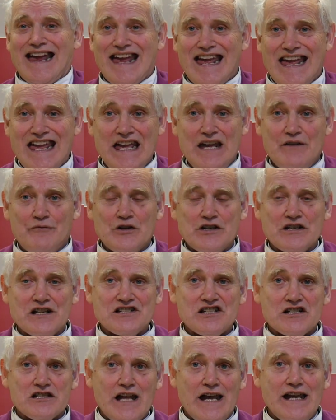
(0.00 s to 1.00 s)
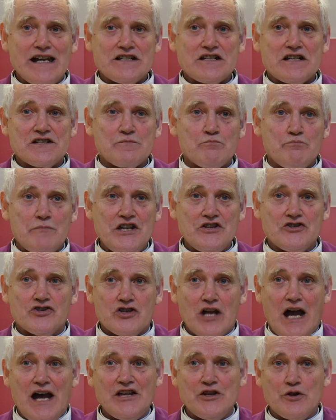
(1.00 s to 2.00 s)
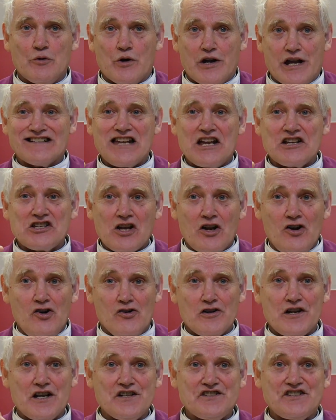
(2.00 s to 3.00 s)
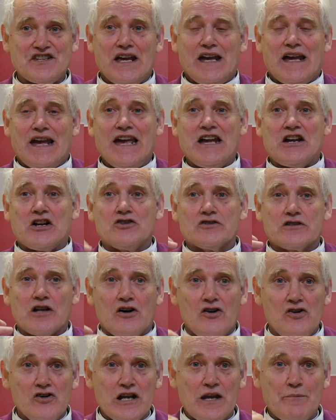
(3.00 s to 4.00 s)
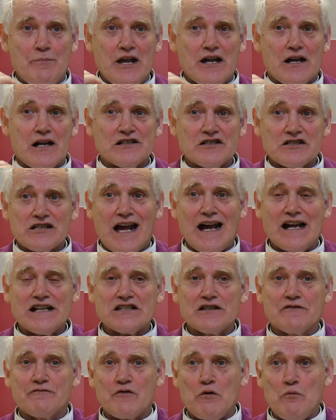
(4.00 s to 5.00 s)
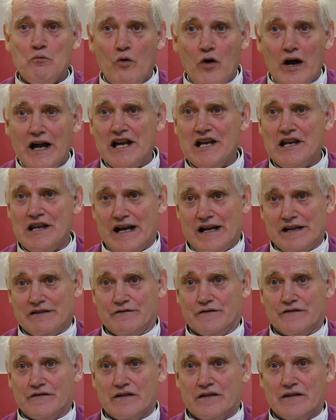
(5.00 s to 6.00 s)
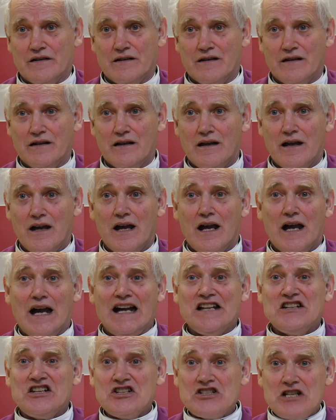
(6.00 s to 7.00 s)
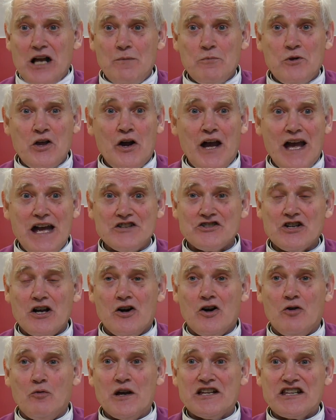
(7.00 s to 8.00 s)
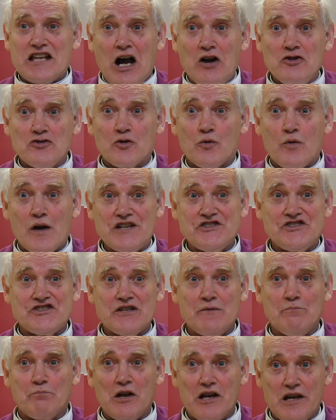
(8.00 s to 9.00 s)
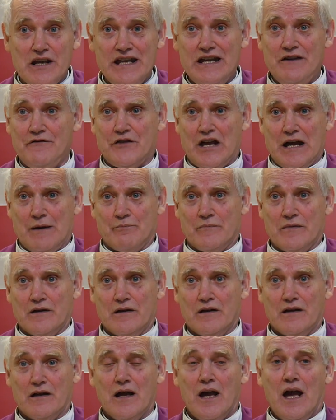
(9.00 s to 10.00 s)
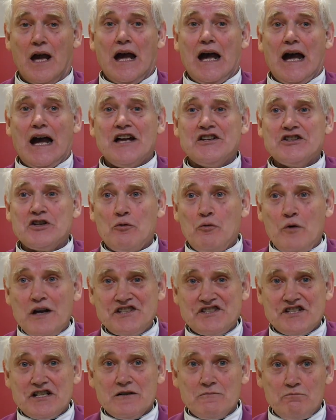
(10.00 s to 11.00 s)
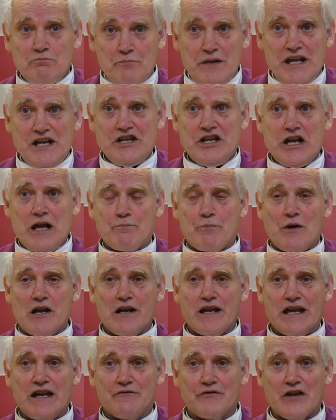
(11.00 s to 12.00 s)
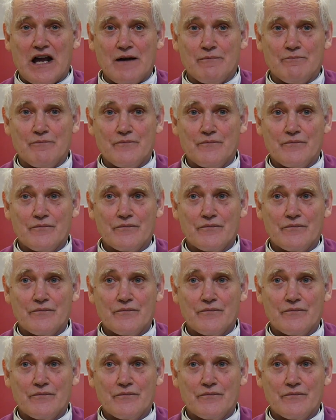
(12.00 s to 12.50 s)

Even as late as mid-January, they told us it could only be contacted from wildlife. And the WHO, without question, believed them. And the Western media believed them.